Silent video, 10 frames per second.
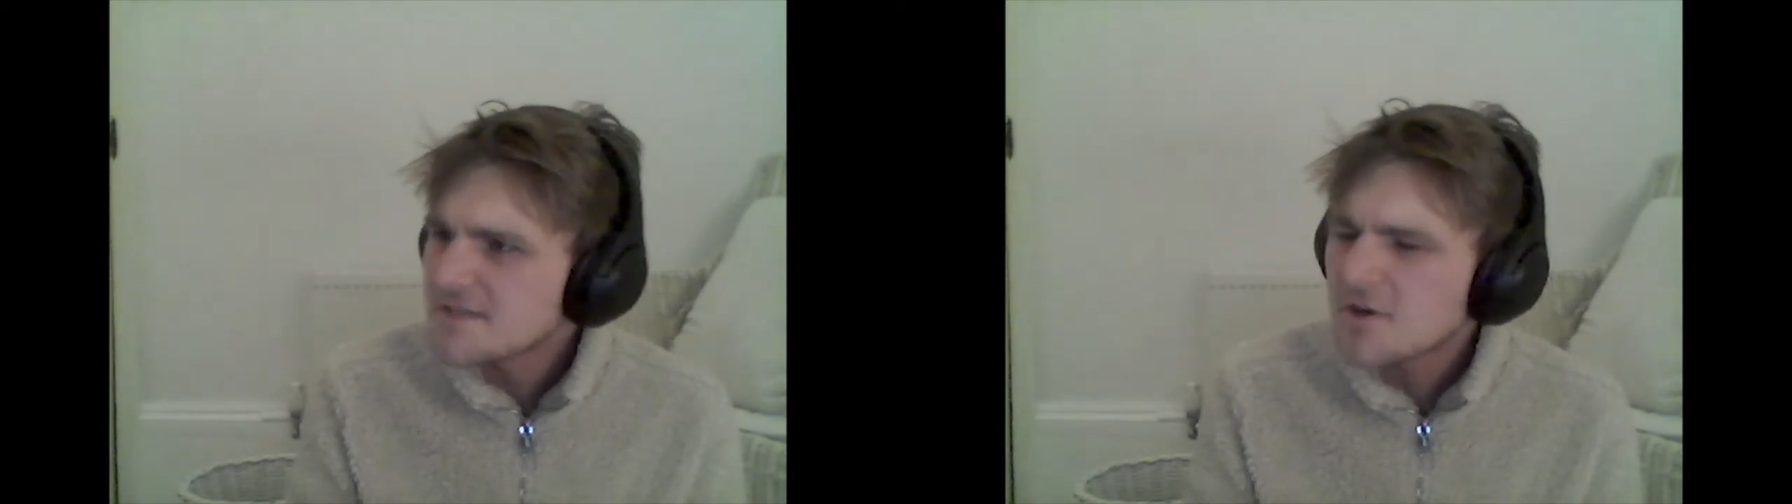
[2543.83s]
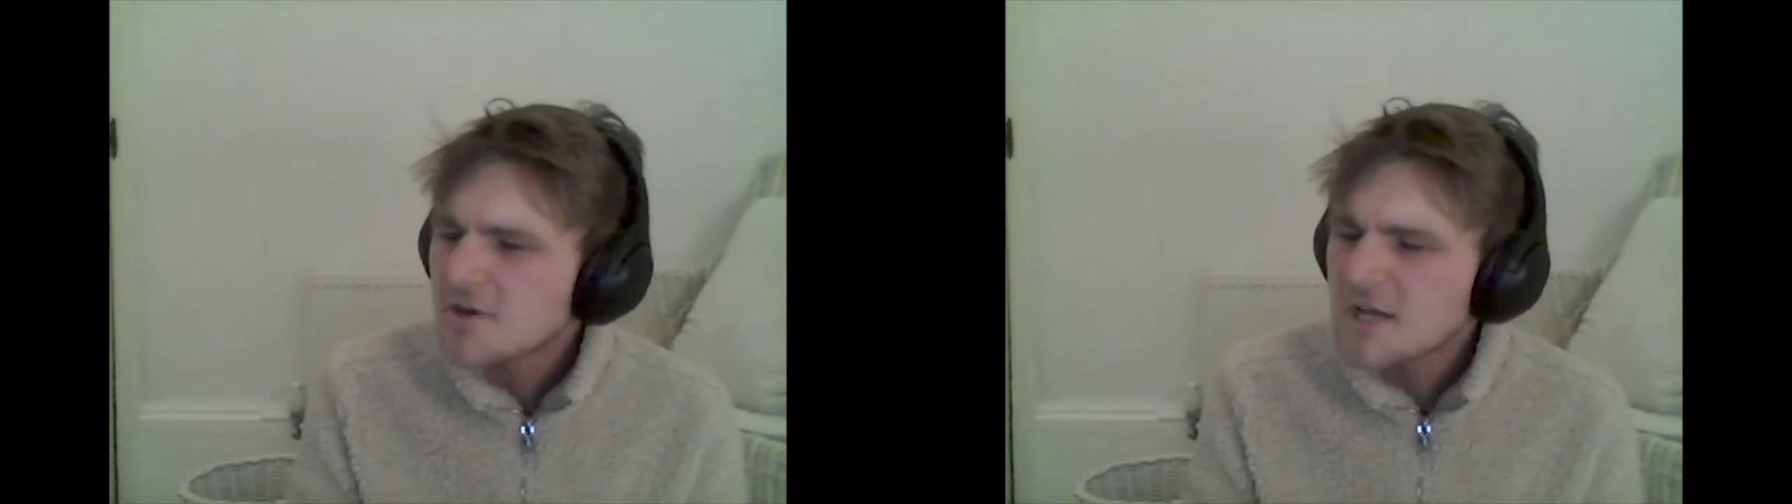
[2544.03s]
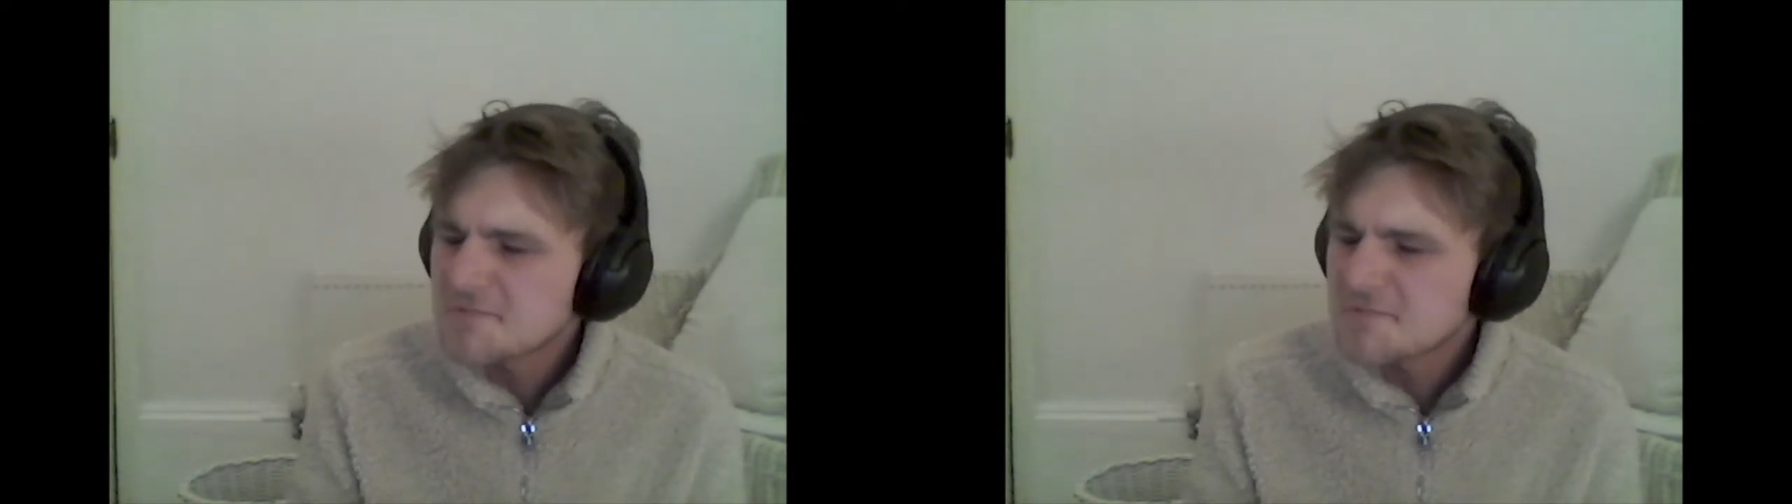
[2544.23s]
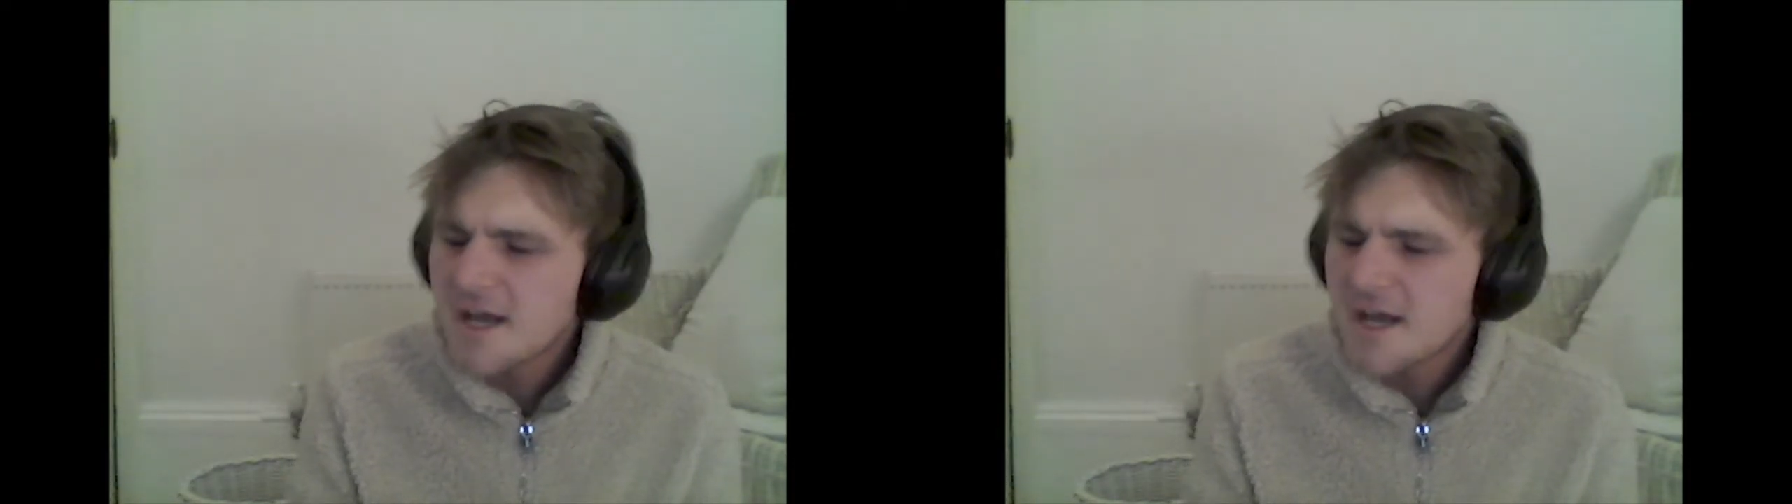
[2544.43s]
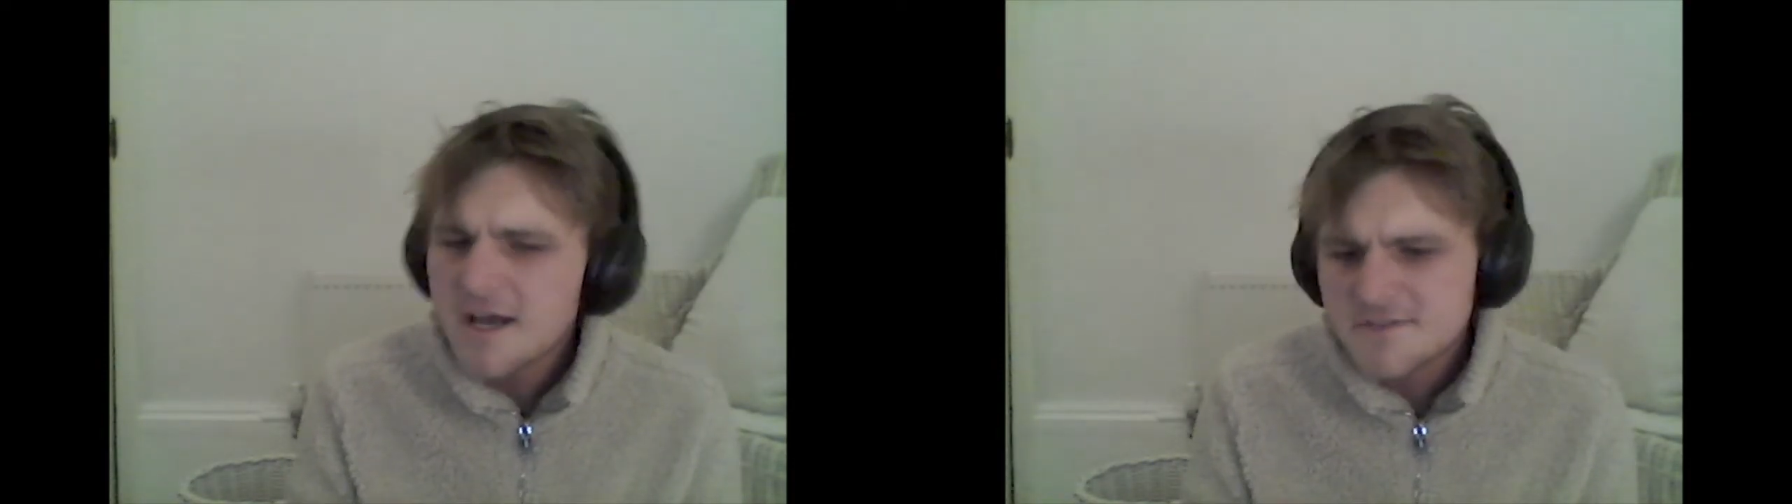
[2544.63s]
Like, I'll close
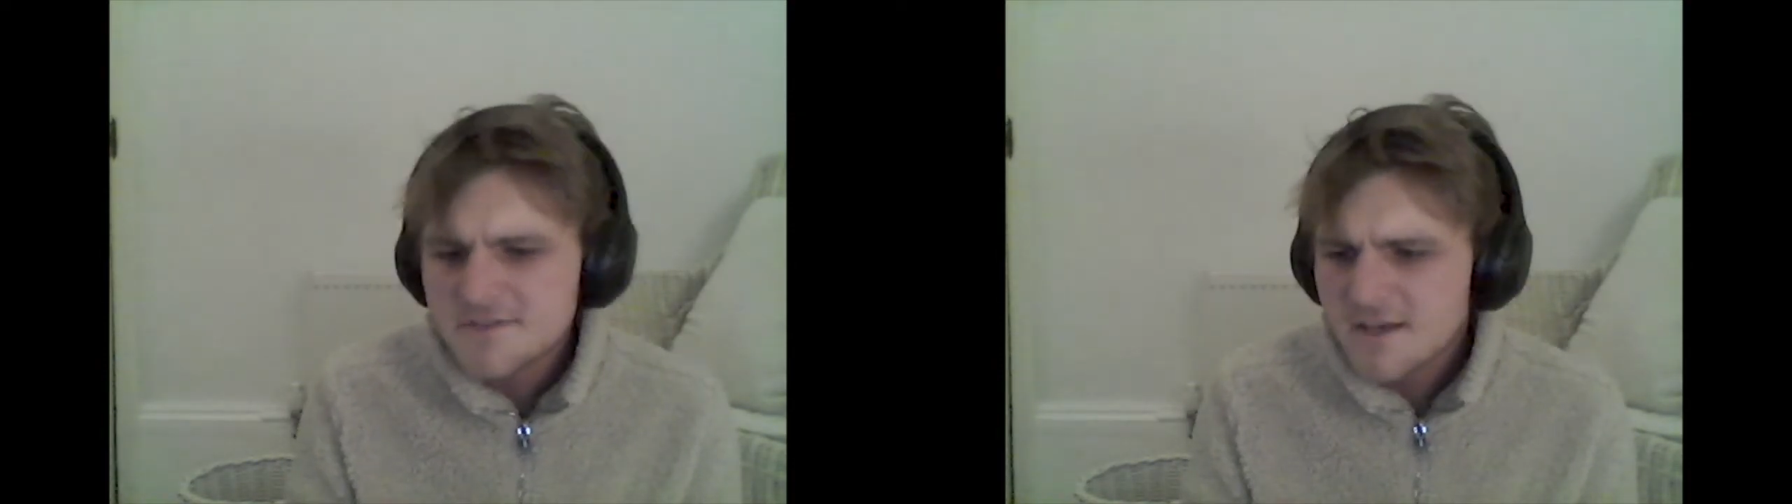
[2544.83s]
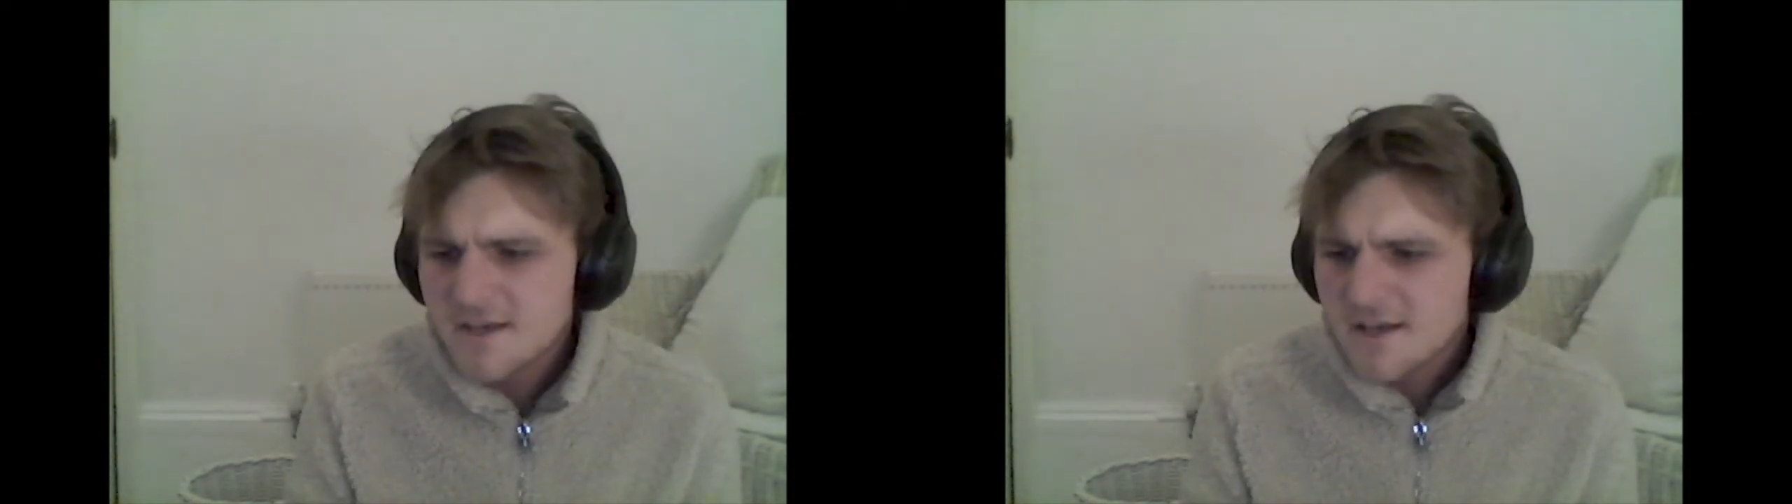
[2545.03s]
my eyes